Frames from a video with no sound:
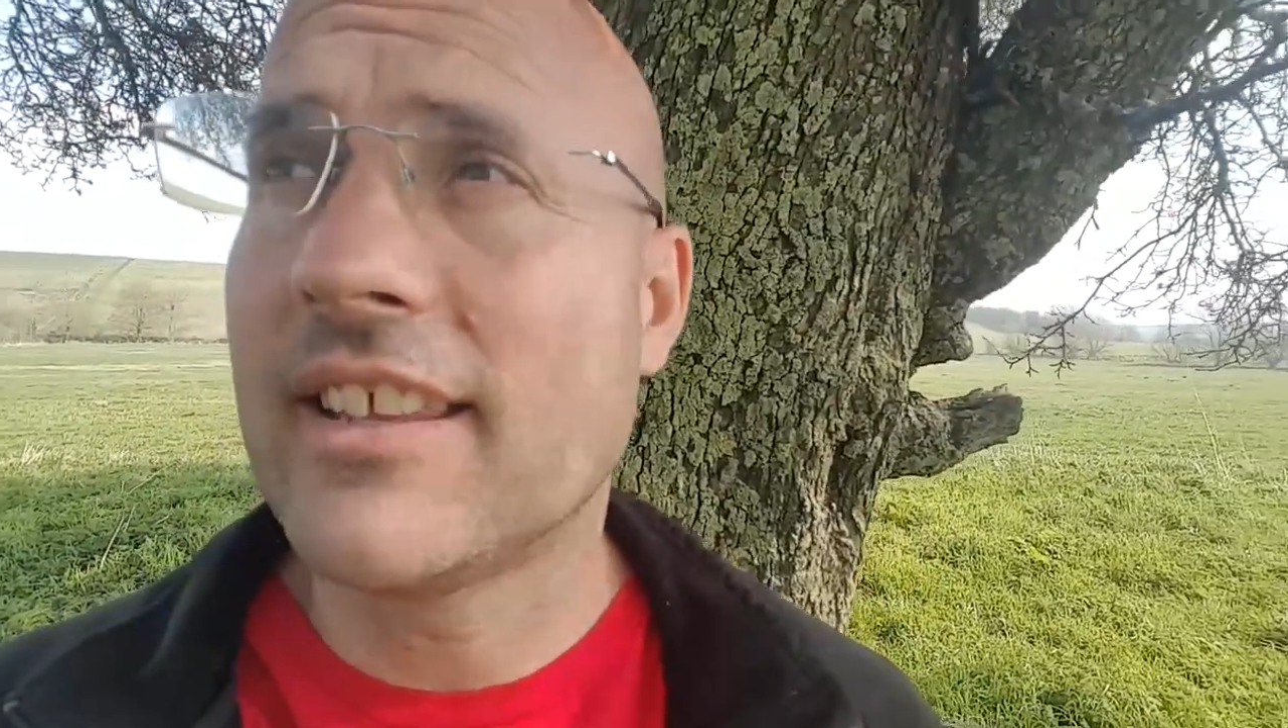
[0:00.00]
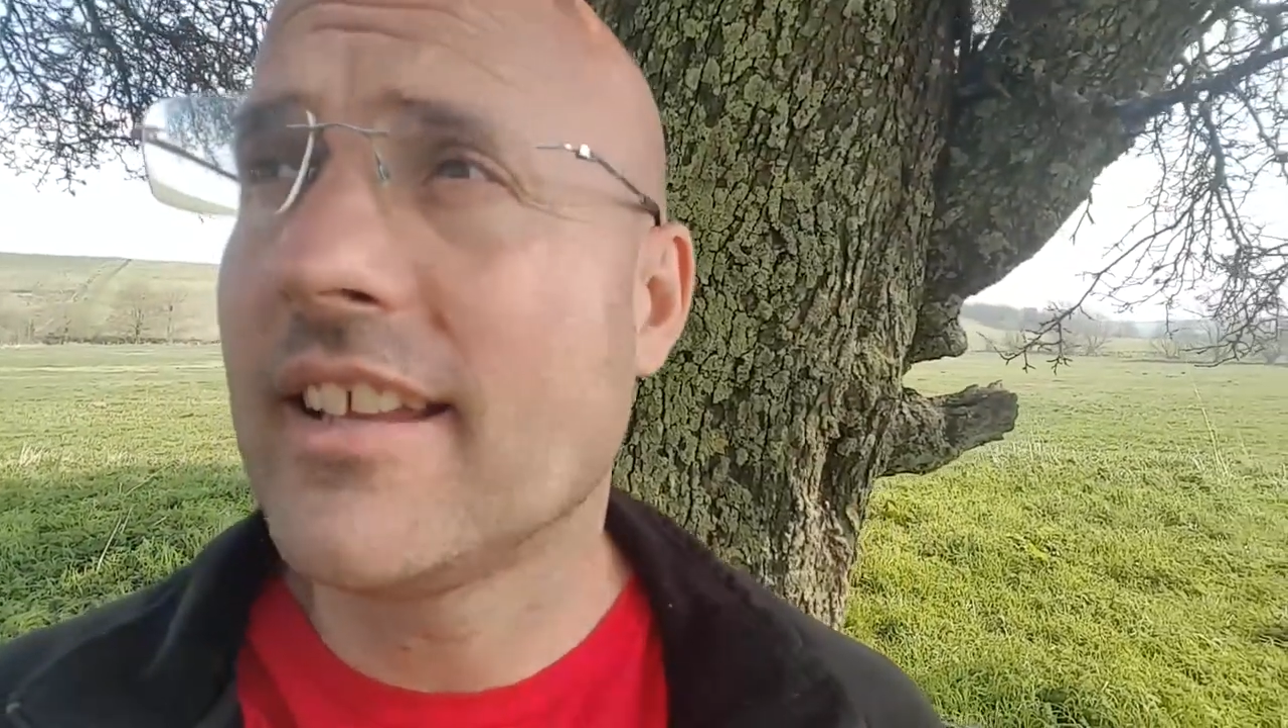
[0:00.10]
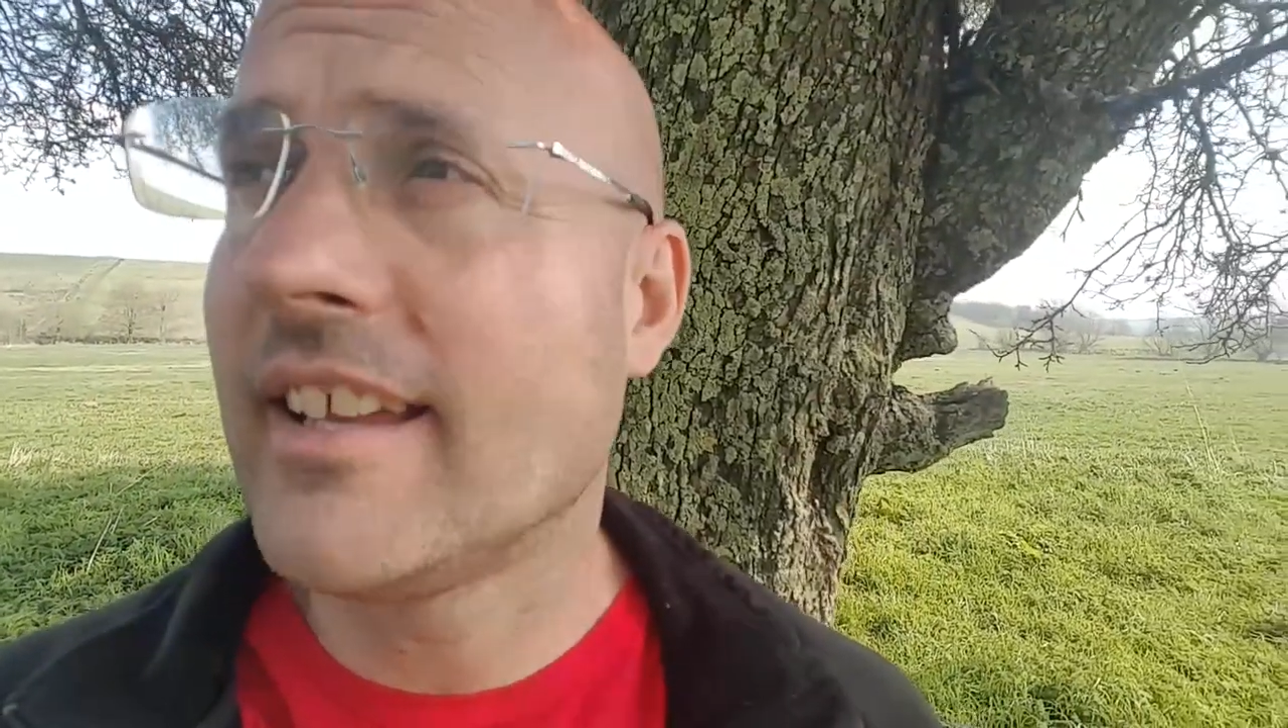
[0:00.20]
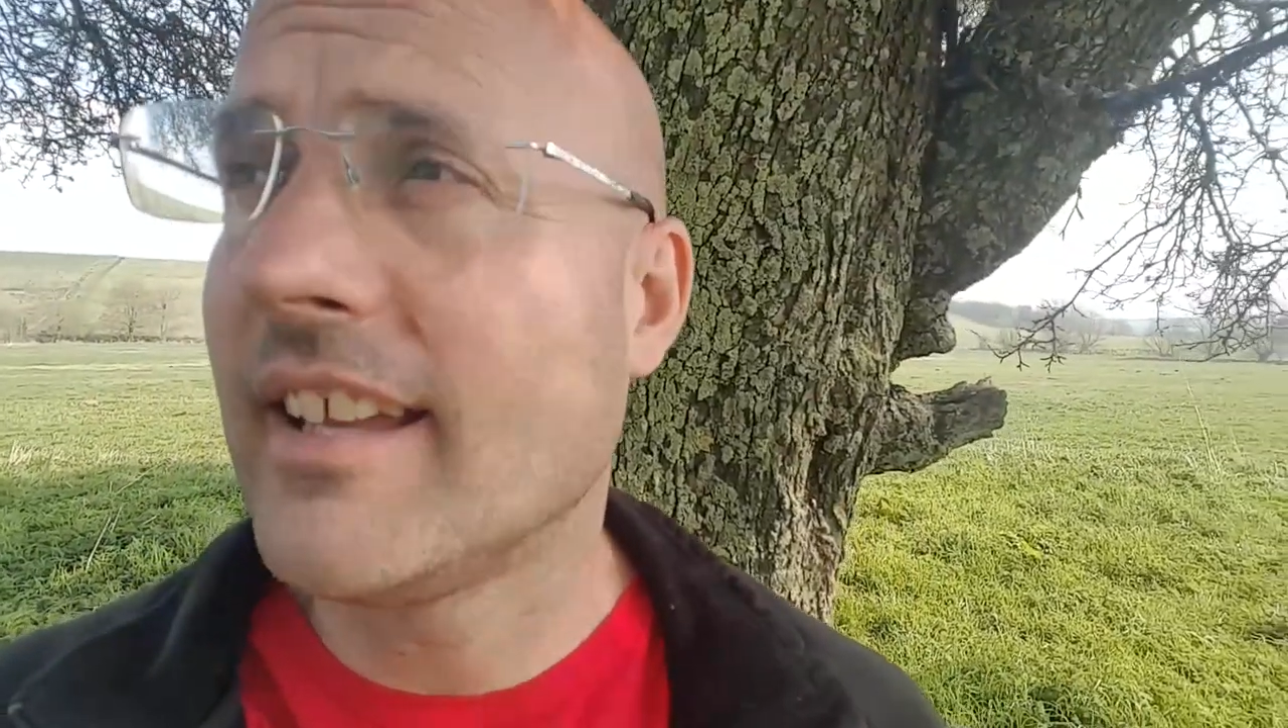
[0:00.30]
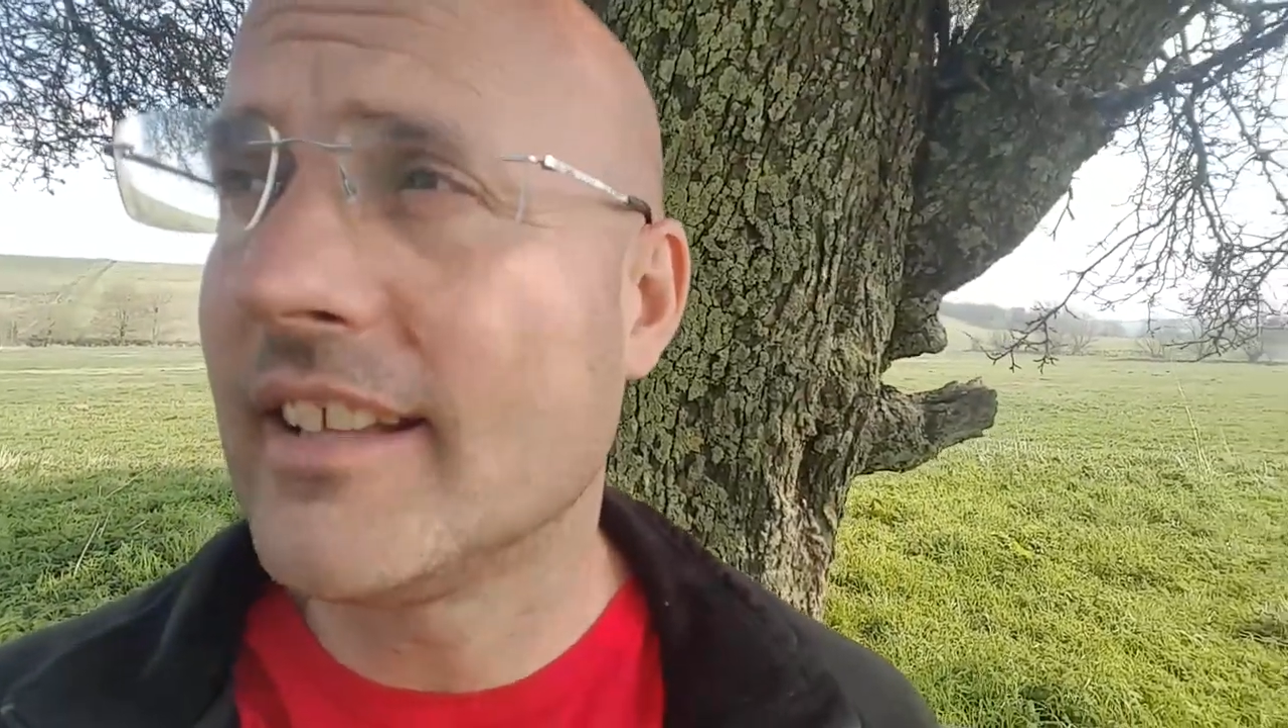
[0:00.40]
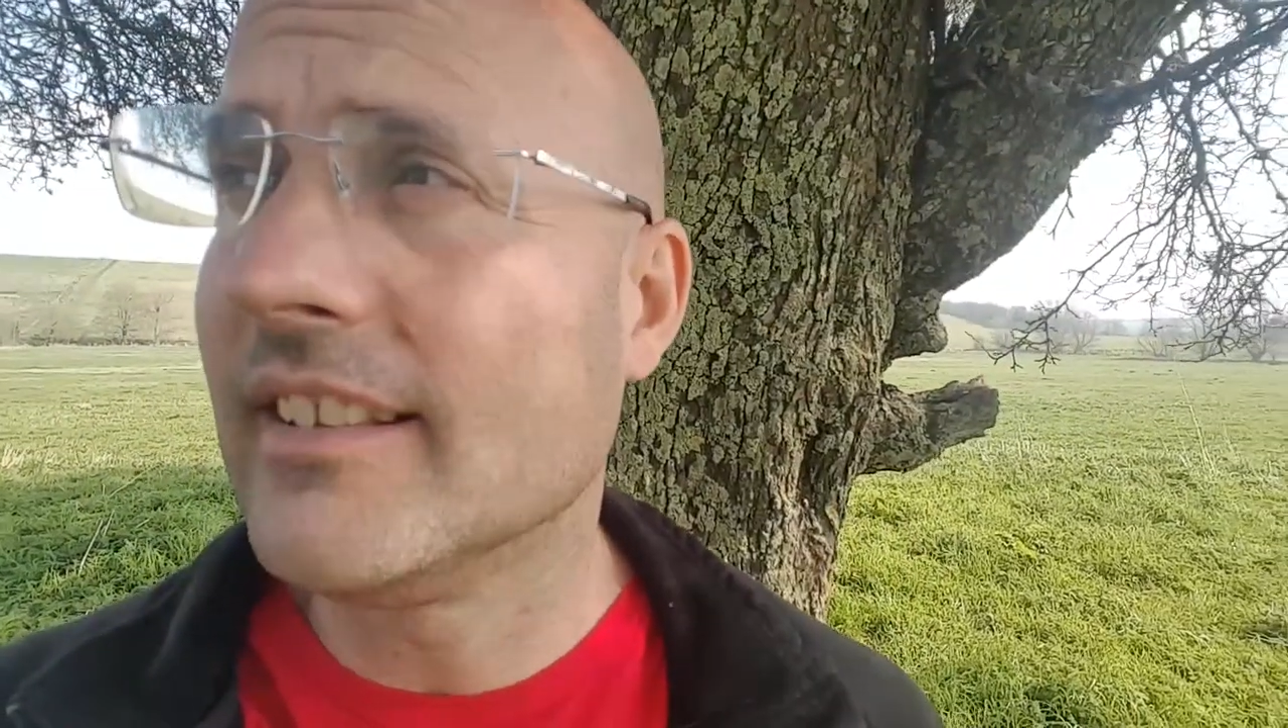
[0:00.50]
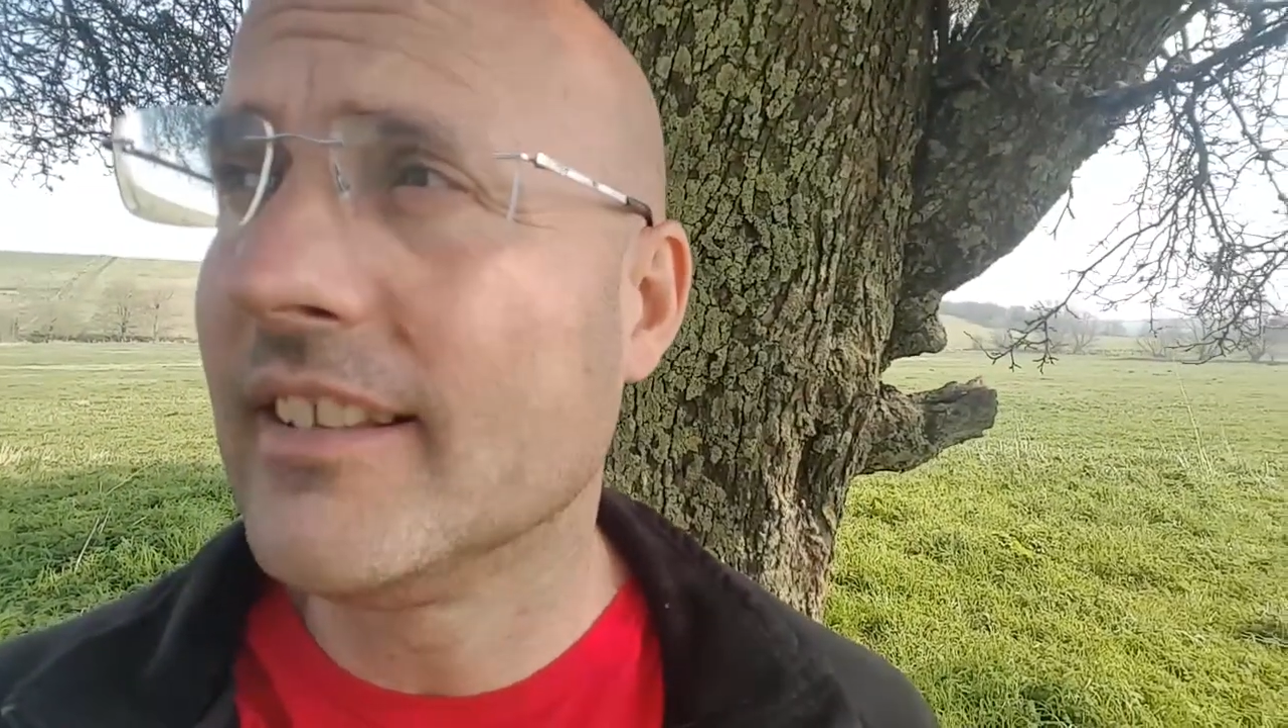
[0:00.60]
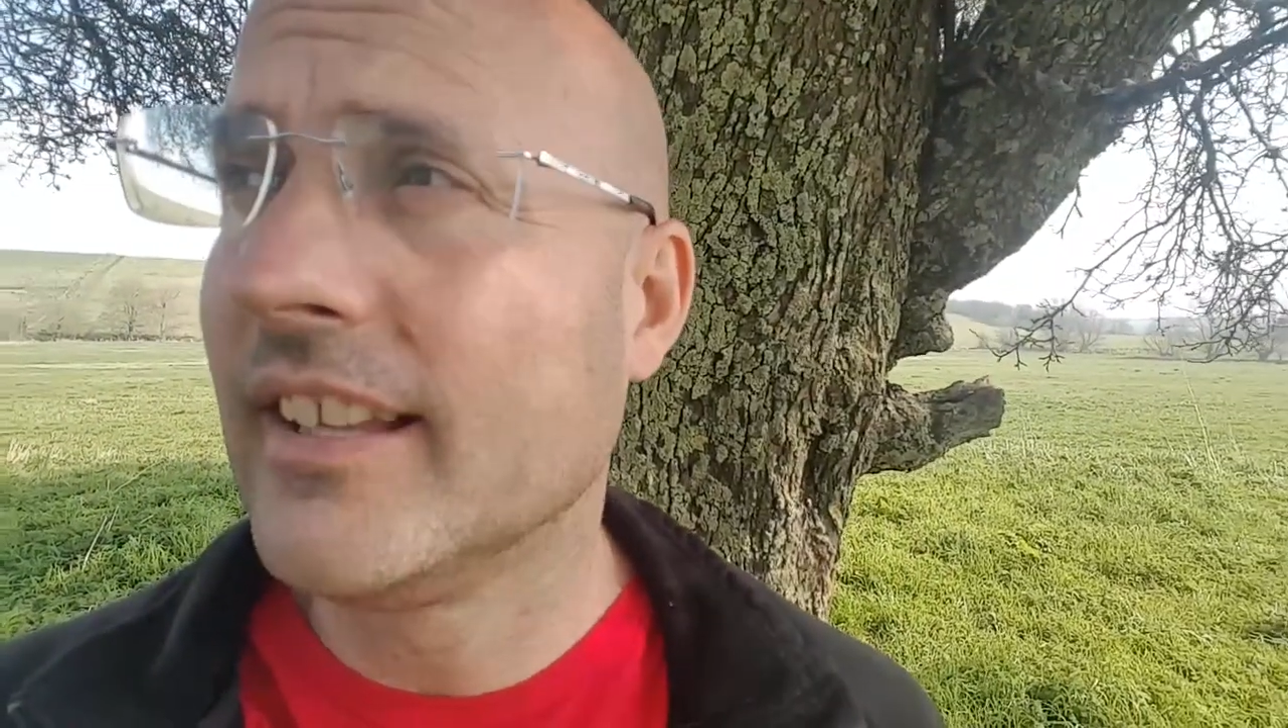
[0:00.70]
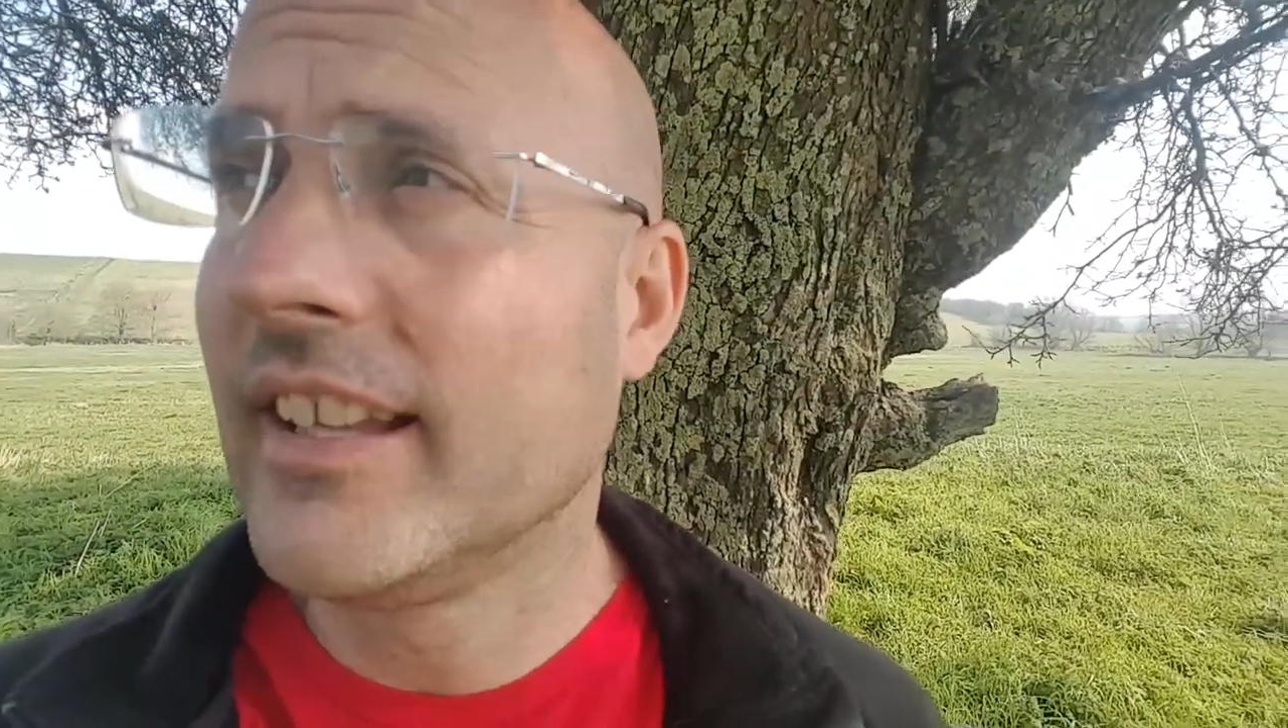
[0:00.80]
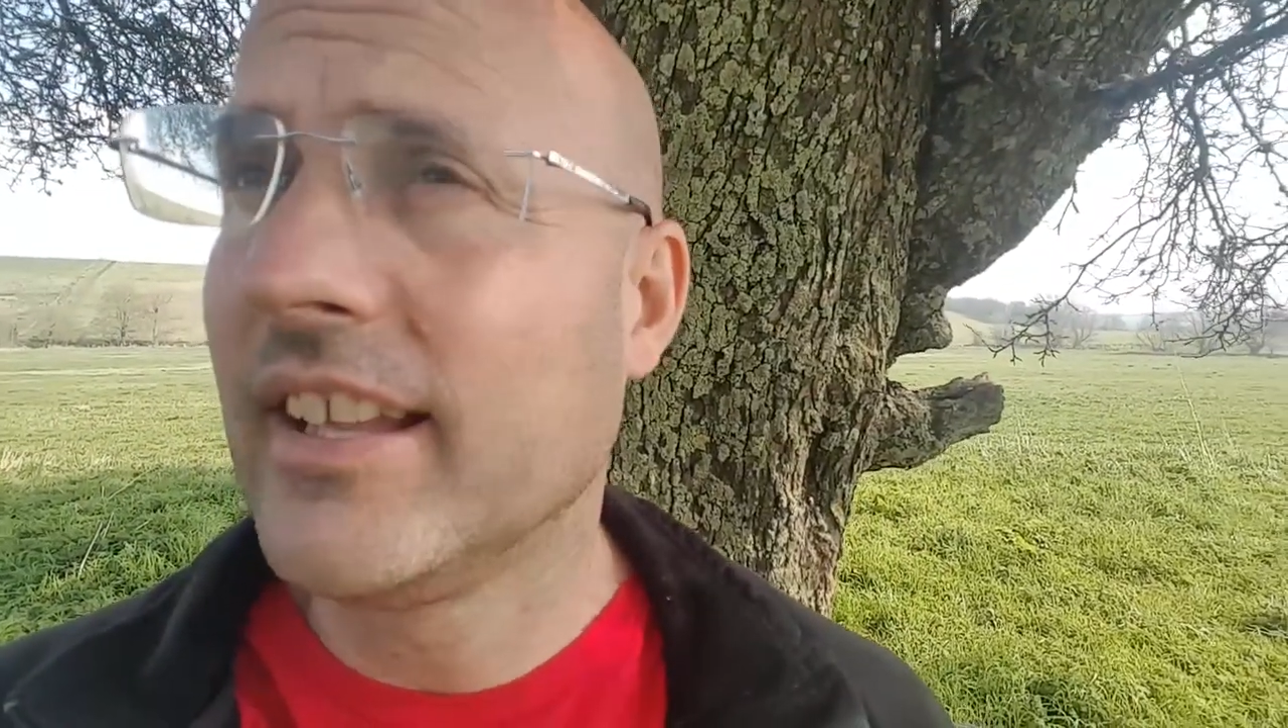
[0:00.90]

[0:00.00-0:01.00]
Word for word: the hill